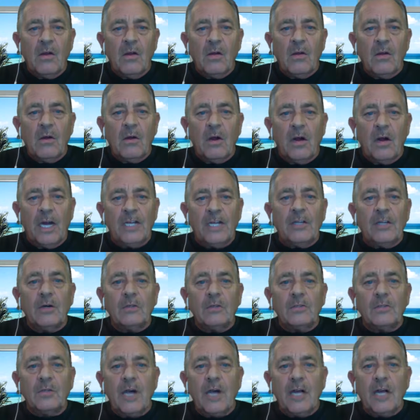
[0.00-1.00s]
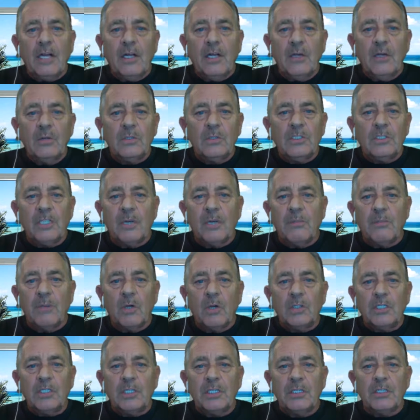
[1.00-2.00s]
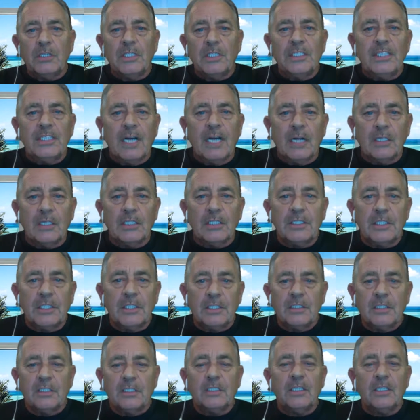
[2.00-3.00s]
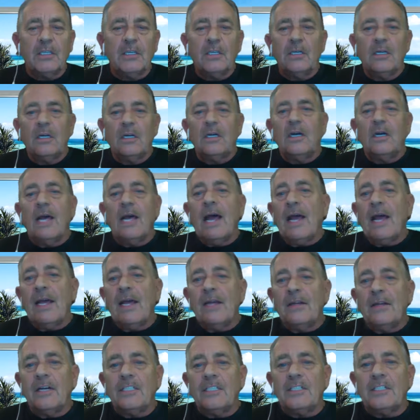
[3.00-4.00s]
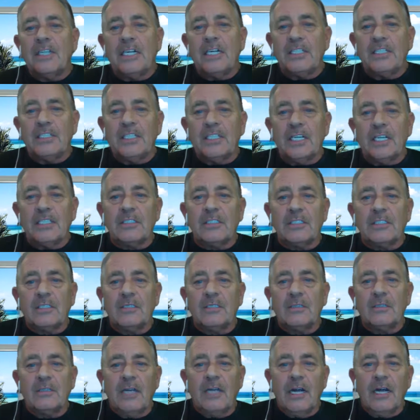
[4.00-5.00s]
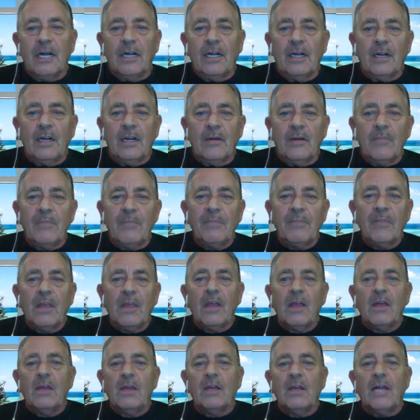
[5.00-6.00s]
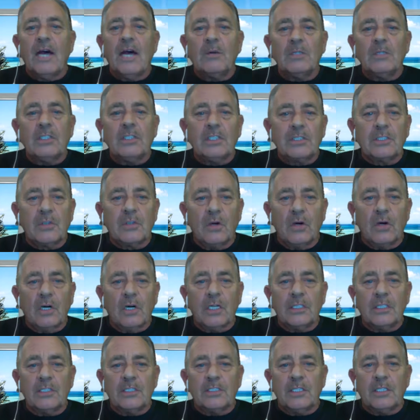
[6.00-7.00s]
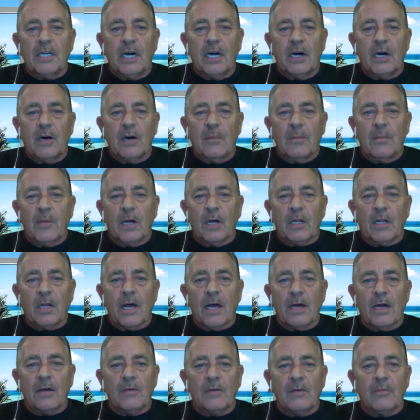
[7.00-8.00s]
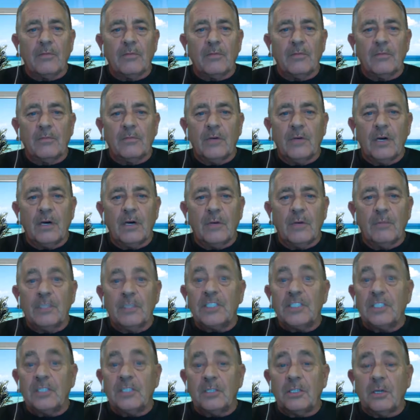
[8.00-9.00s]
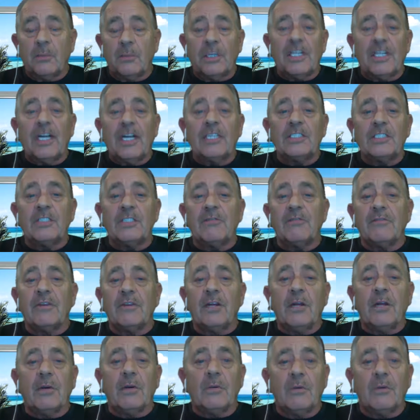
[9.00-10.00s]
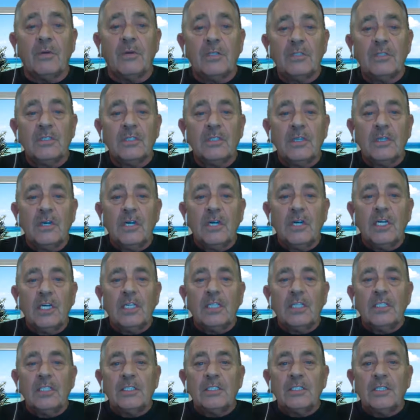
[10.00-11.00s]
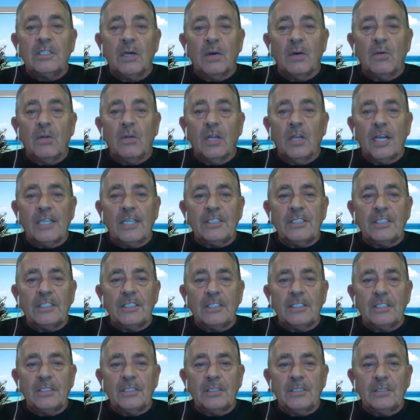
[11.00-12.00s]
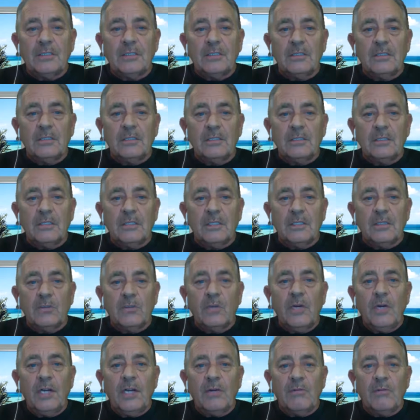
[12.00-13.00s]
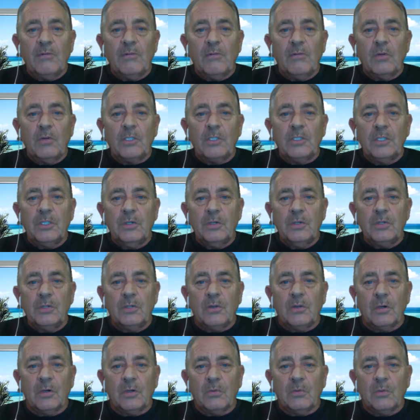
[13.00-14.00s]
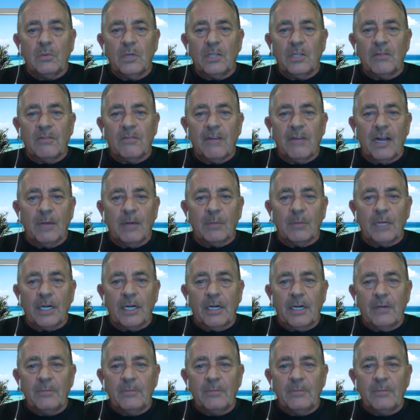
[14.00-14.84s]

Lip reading: All right, don't try to use emotional intelligence. It doesn't exist, and that would just cause a lot of misinterpretation for you. So let's reinforce neutral with the family,